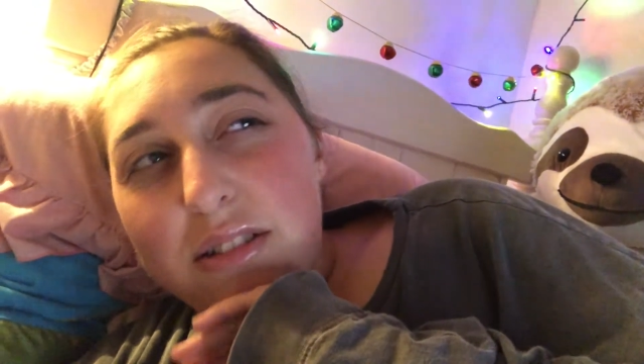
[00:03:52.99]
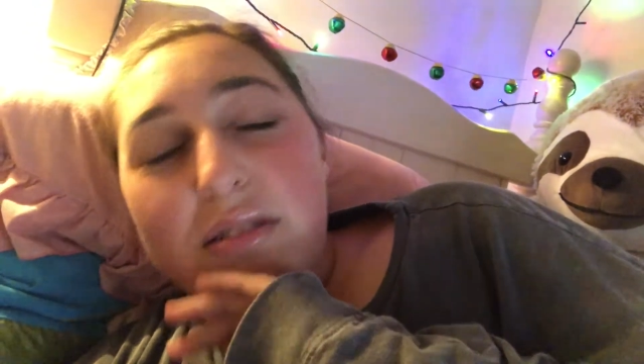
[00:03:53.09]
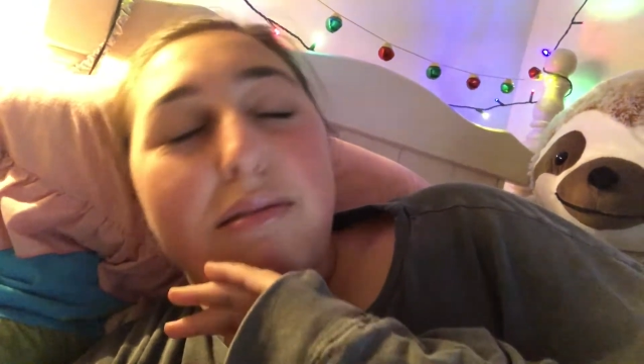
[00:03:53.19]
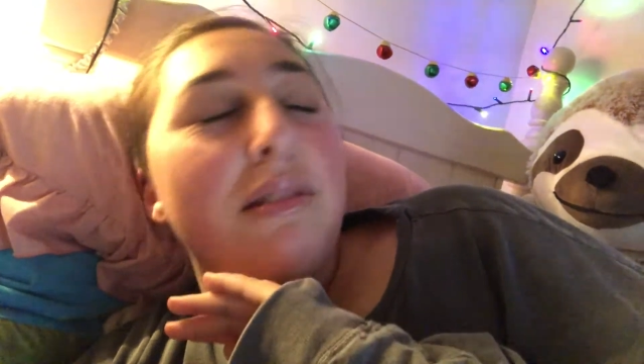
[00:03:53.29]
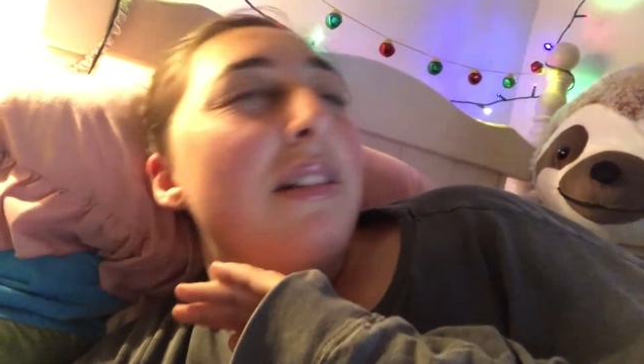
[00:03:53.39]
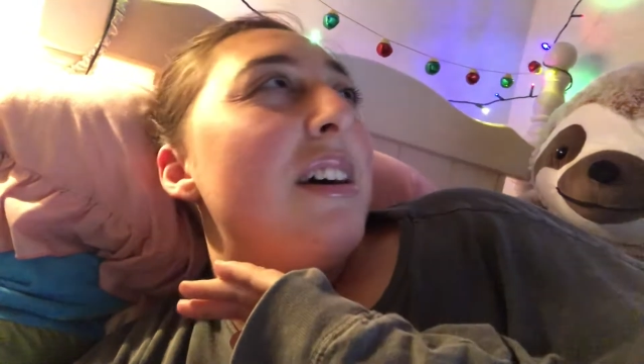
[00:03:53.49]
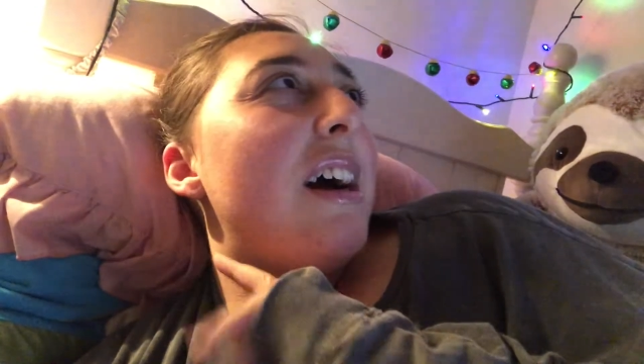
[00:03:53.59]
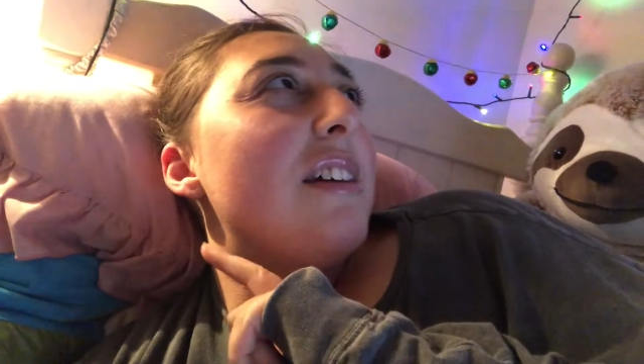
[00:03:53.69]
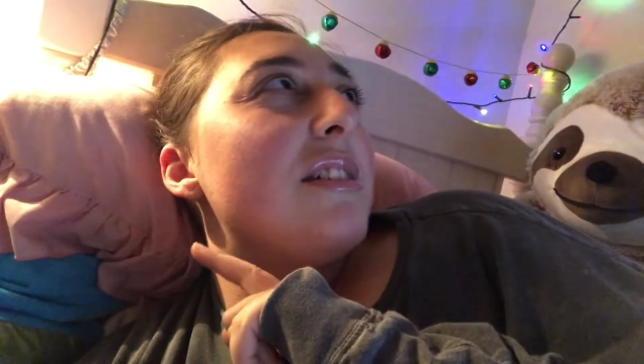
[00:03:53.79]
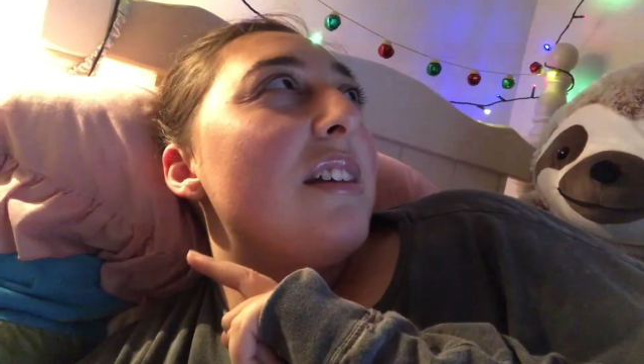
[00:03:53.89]

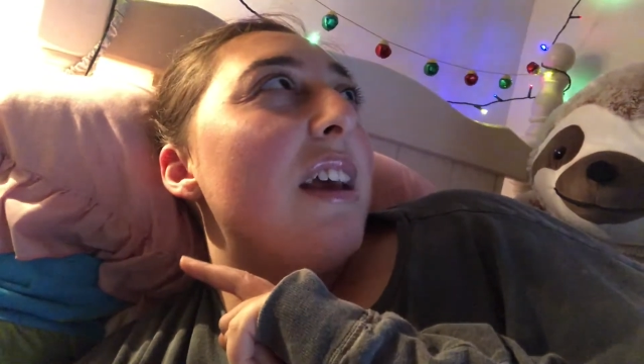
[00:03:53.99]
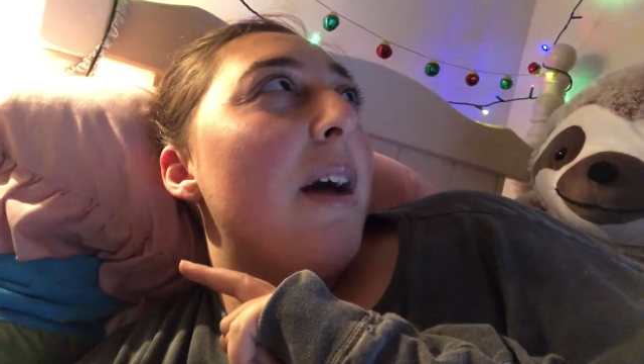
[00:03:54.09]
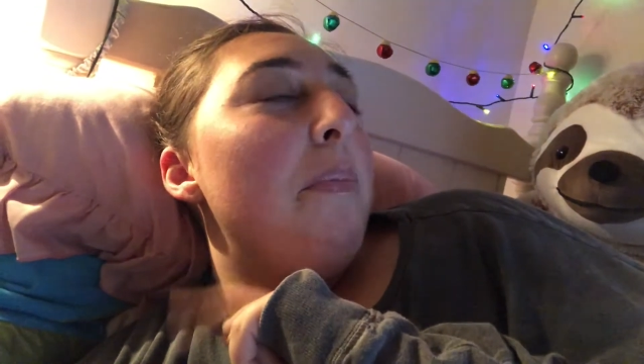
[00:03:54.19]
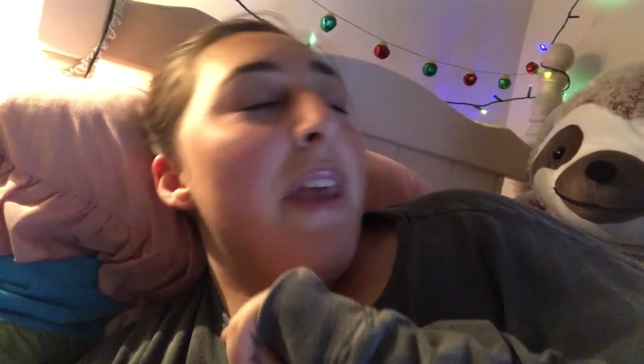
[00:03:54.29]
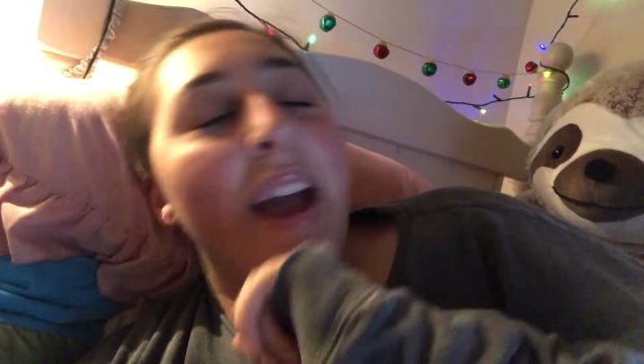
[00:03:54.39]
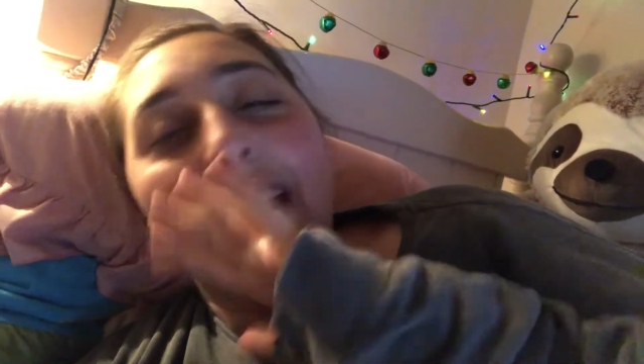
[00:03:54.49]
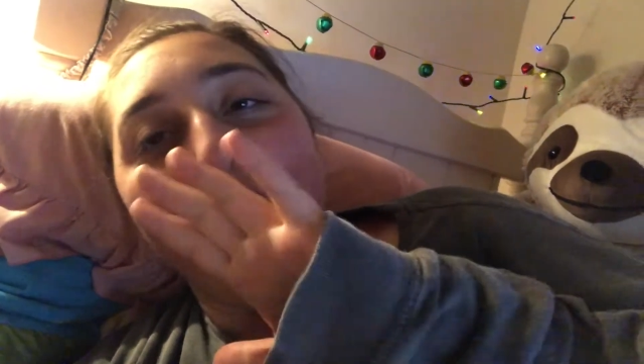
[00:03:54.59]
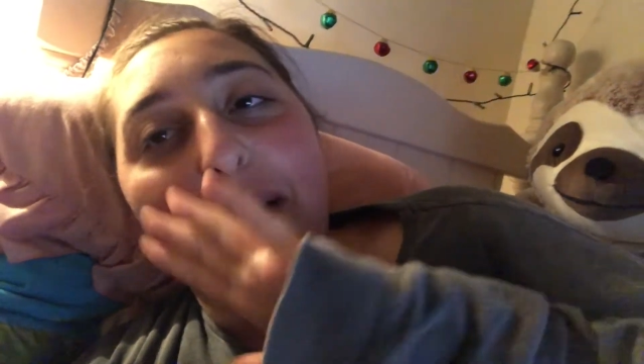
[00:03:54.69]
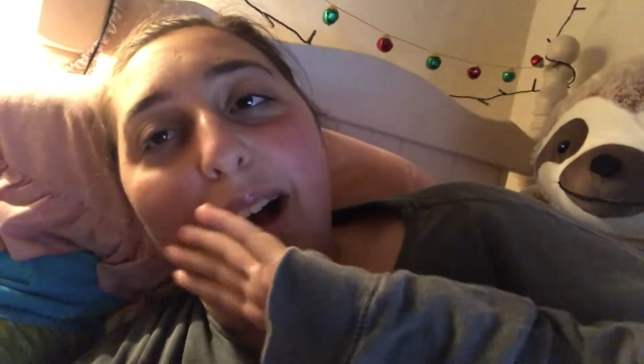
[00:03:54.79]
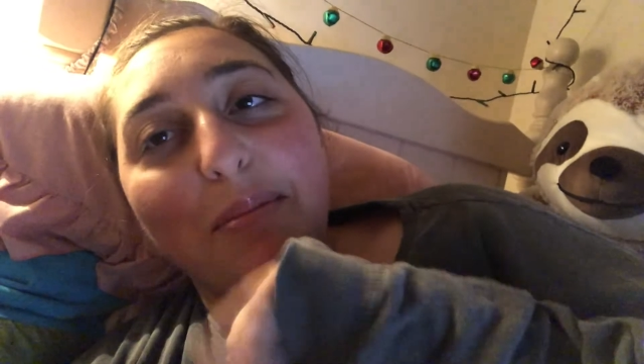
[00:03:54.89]

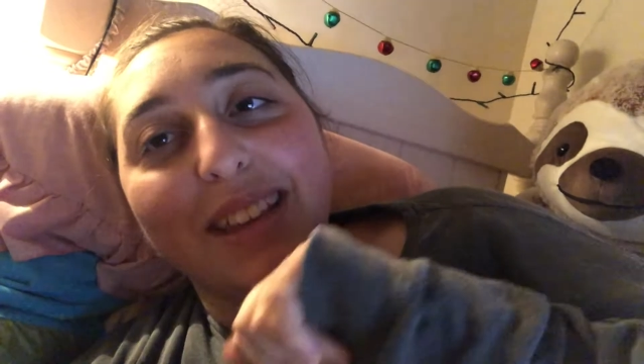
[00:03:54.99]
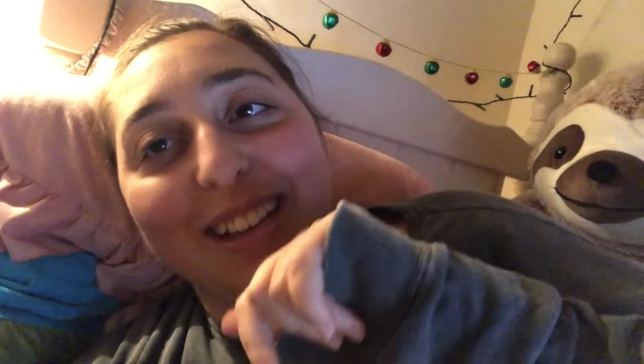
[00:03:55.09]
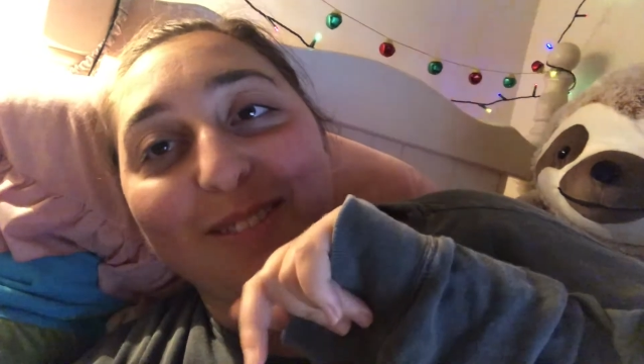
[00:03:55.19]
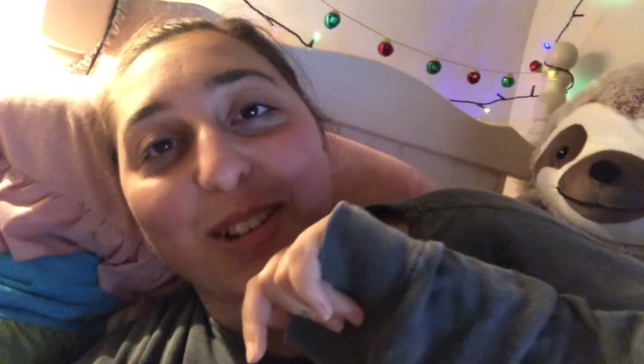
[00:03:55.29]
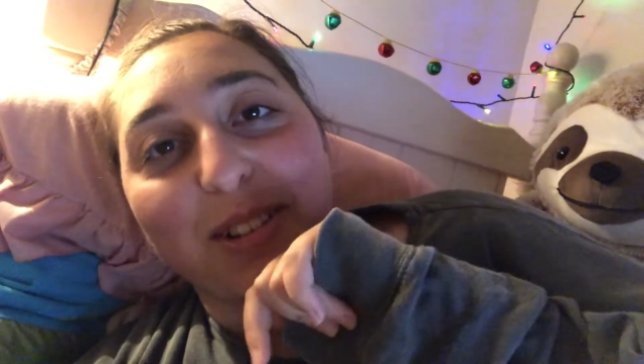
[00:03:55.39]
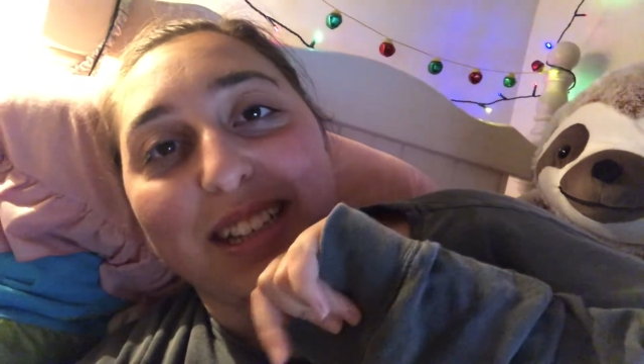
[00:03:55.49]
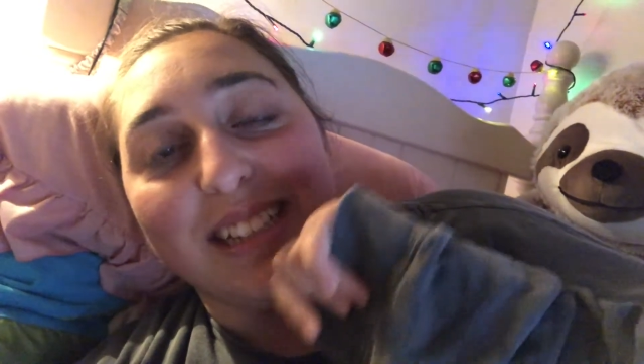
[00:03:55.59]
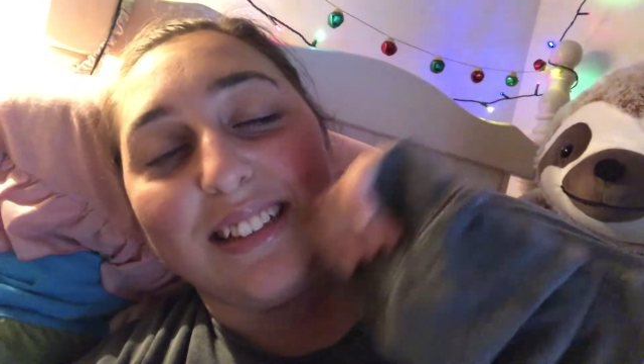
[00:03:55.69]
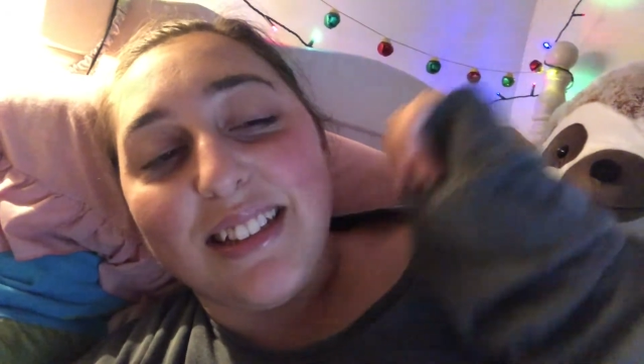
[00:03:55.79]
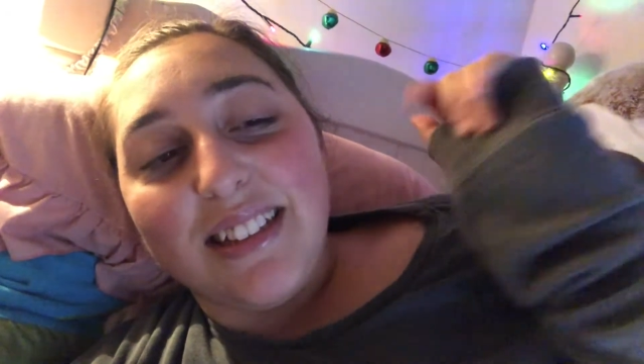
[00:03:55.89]
Anyway, I'm thinking of going into the